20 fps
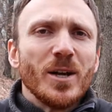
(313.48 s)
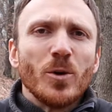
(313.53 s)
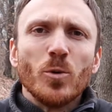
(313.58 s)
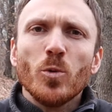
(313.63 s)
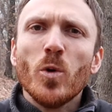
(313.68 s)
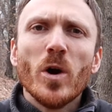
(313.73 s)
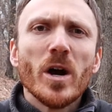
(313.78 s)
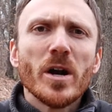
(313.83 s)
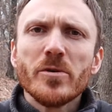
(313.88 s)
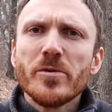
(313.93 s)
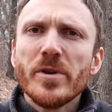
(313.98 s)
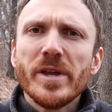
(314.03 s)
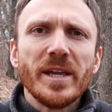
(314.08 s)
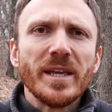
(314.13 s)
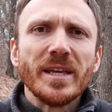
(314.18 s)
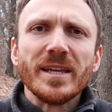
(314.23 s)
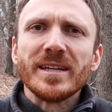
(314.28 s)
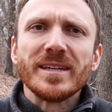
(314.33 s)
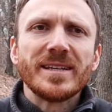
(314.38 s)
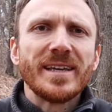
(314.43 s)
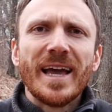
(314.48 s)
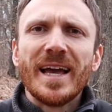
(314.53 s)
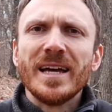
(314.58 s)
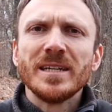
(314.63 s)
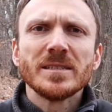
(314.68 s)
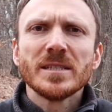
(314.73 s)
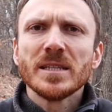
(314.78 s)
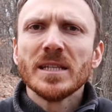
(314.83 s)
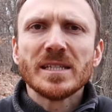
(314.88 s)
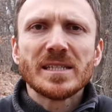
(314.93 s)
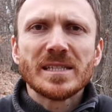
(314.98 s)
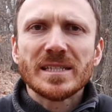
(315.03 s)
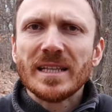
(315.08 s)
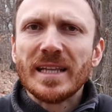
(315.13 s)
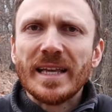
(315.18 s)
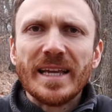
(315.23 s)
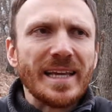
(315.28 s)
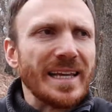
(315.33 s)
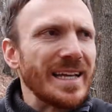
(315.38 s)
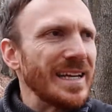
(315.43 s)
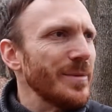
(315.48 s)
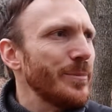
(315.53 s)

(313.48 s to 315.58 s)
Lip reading: worrying endlessly